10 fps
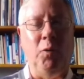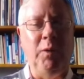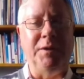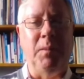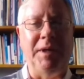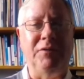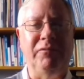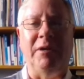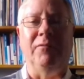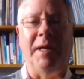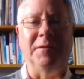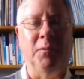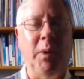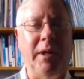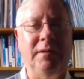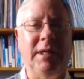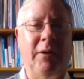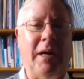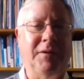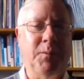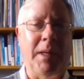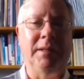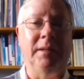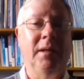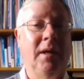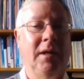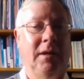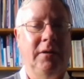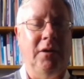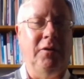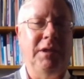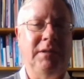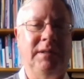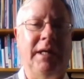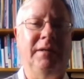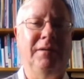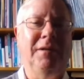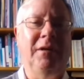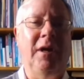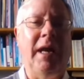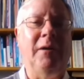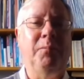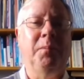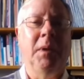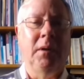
and all this money's ring fenced, and we're going to tell you how to spend it. You need to allow